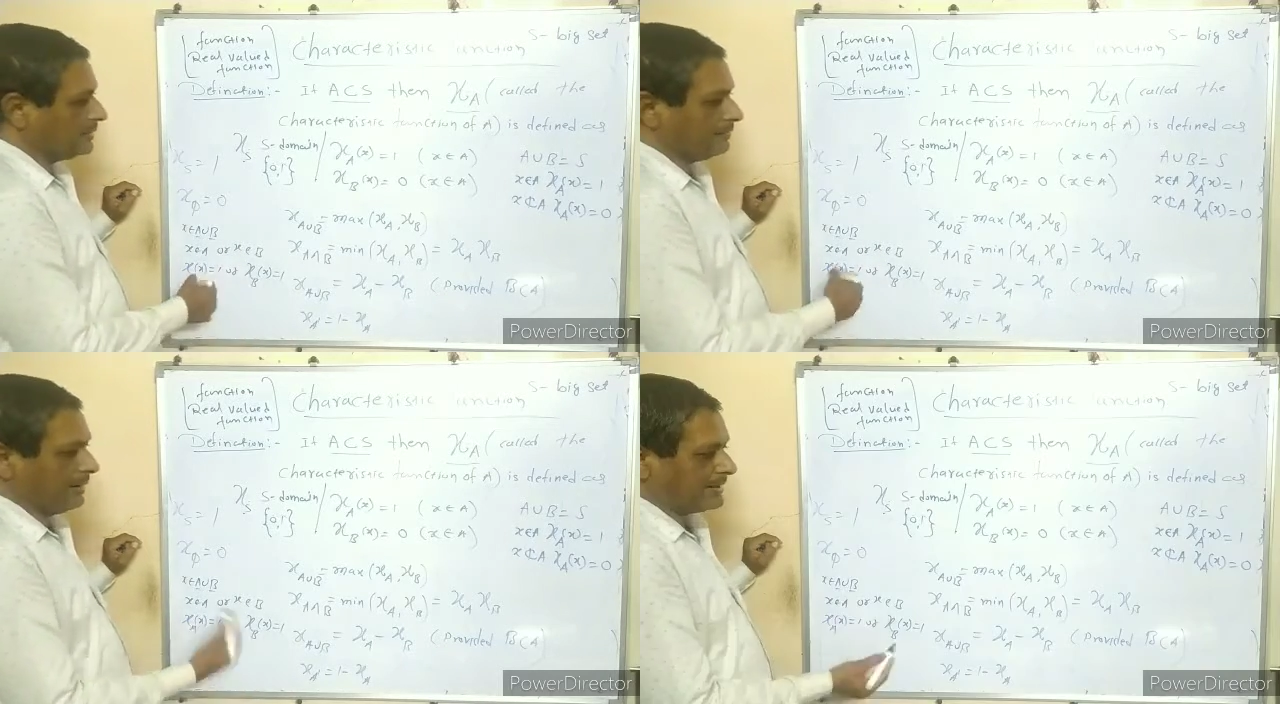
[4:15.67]

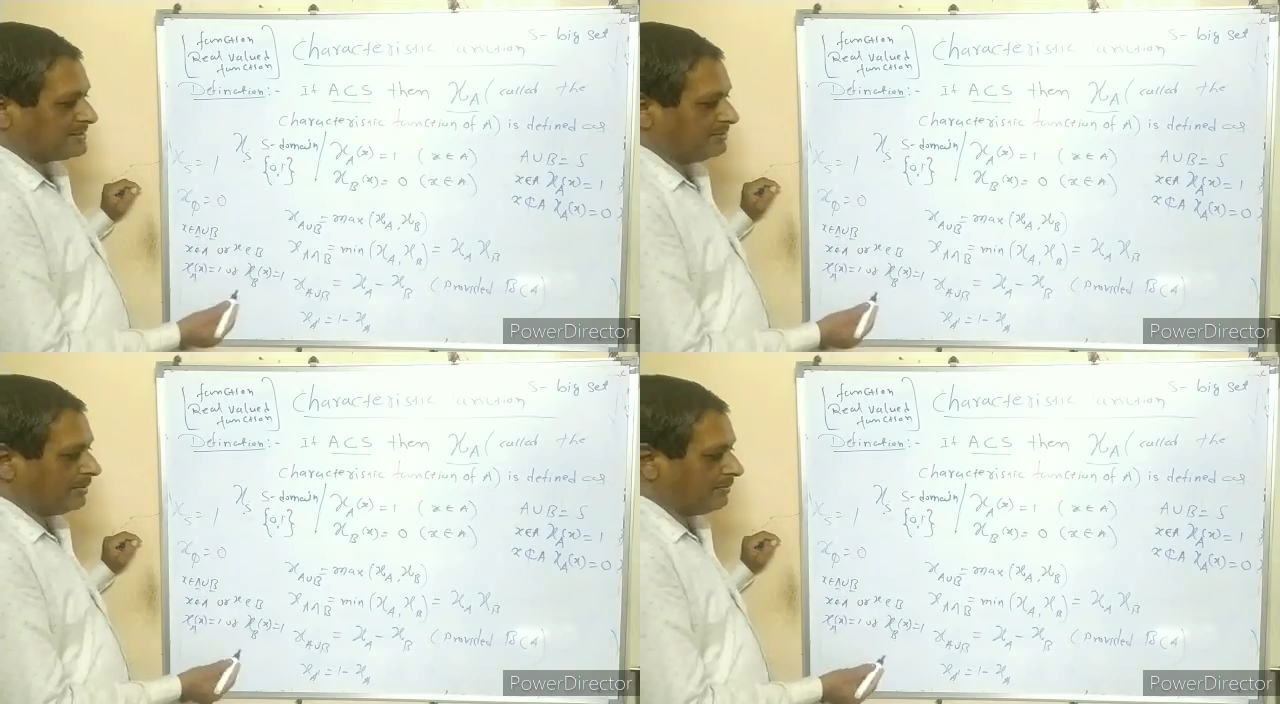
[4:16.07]
The
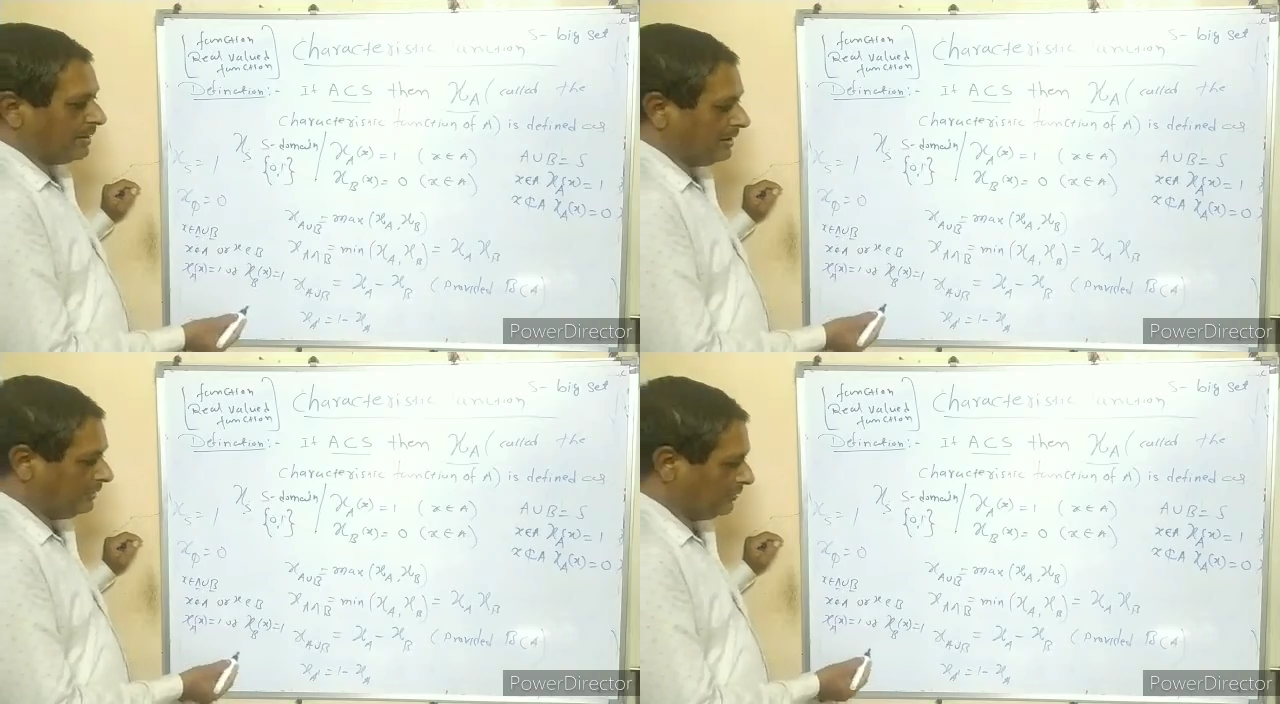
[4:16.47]
maximum
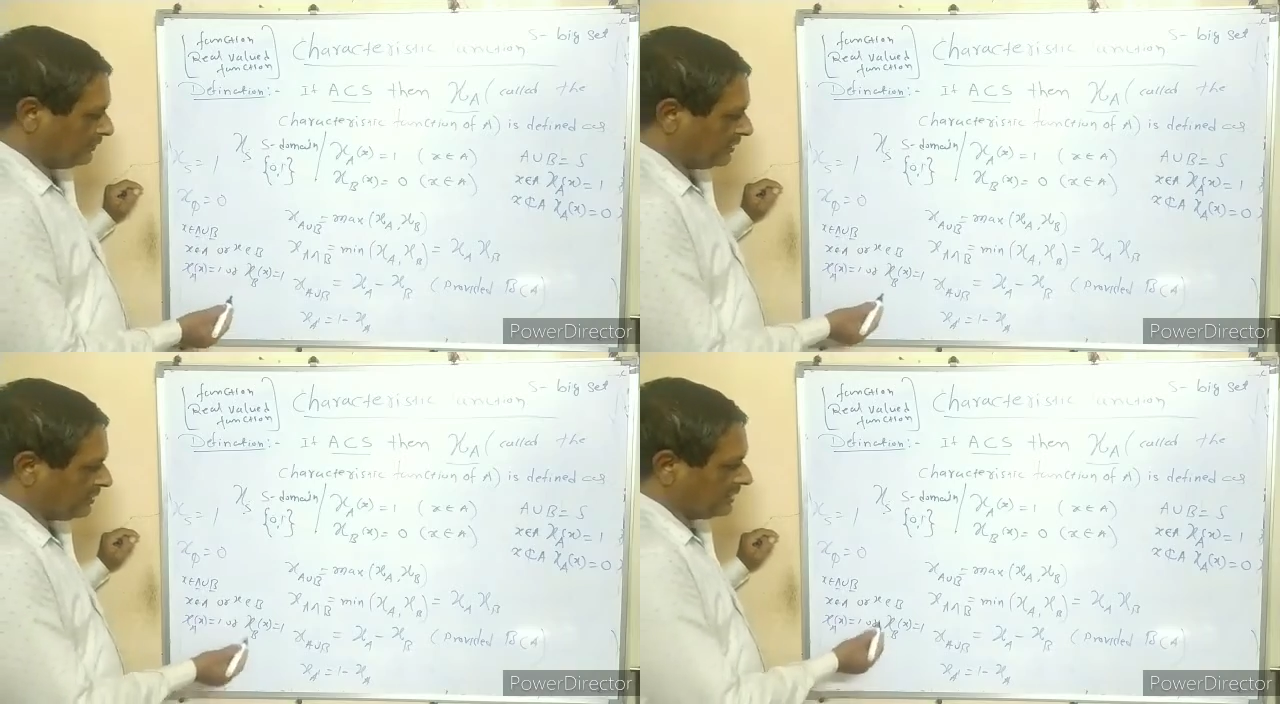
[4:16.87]

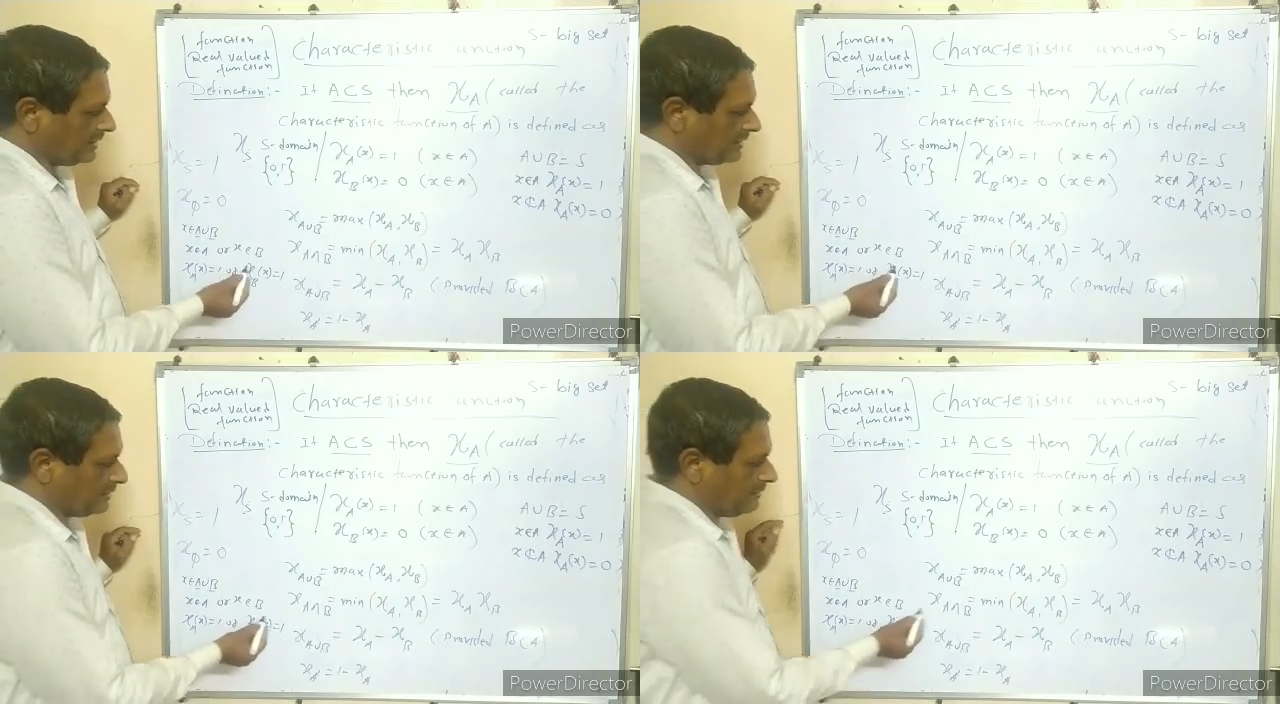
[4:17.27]
value, you can take the